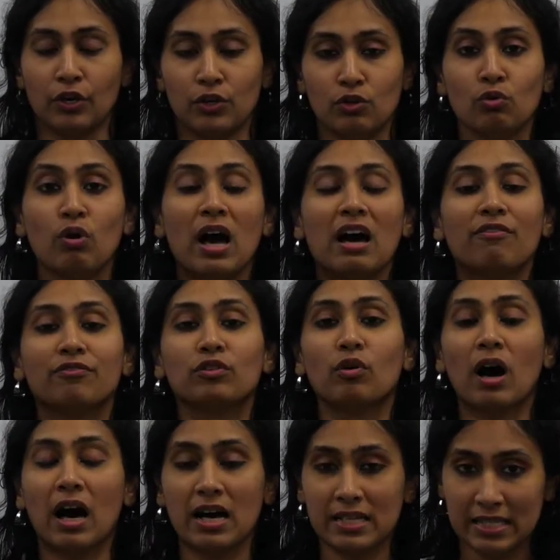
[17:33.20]
You have to
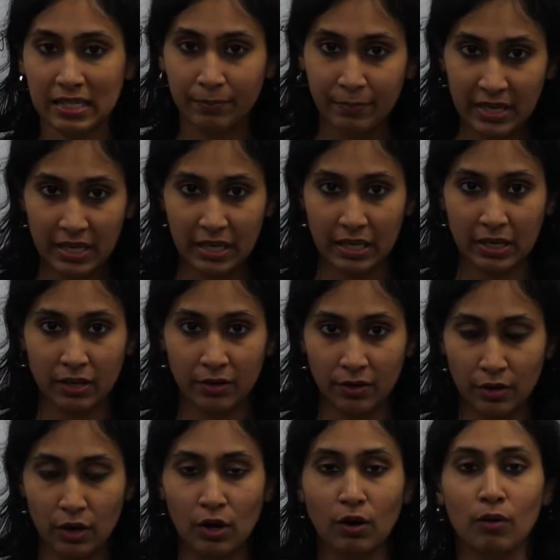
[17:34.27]
ask me
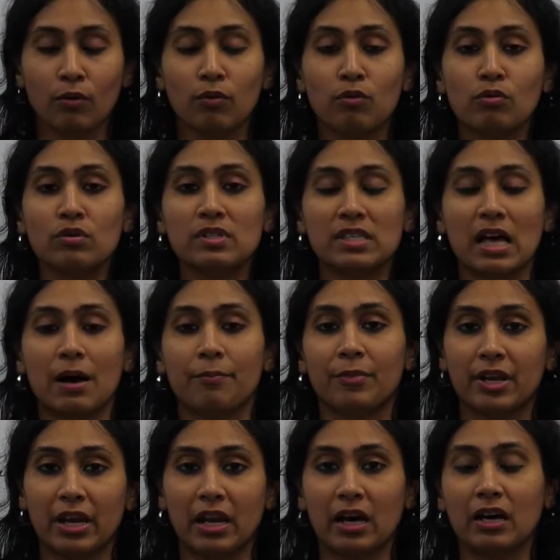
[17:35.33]
whose
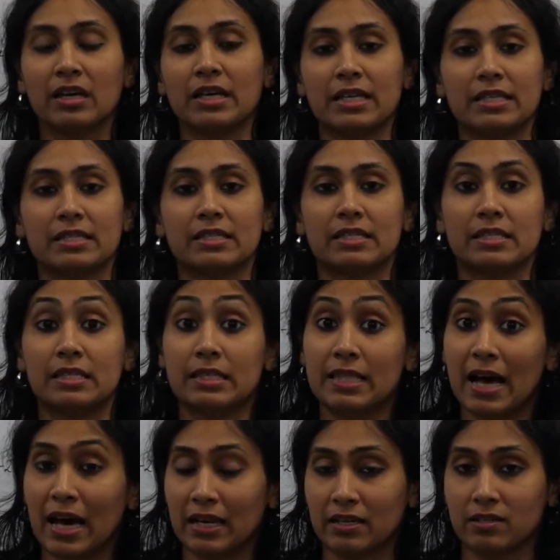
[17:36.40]
umbrella is
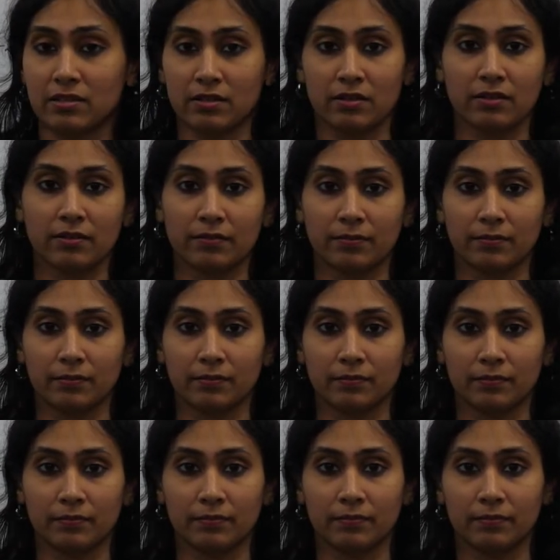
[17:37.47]
that.
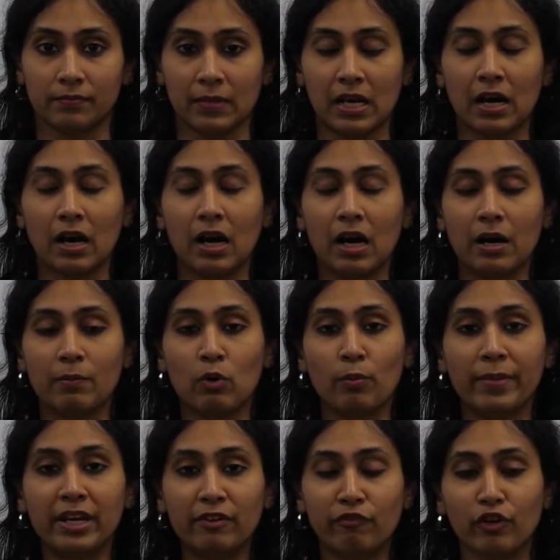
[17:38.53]
A
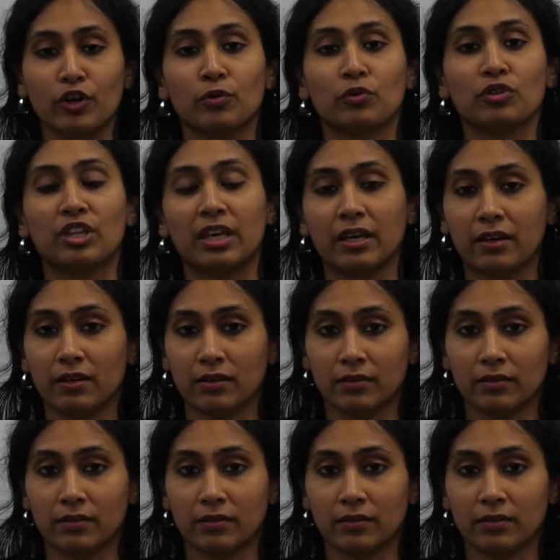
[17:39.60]
moment for you to think.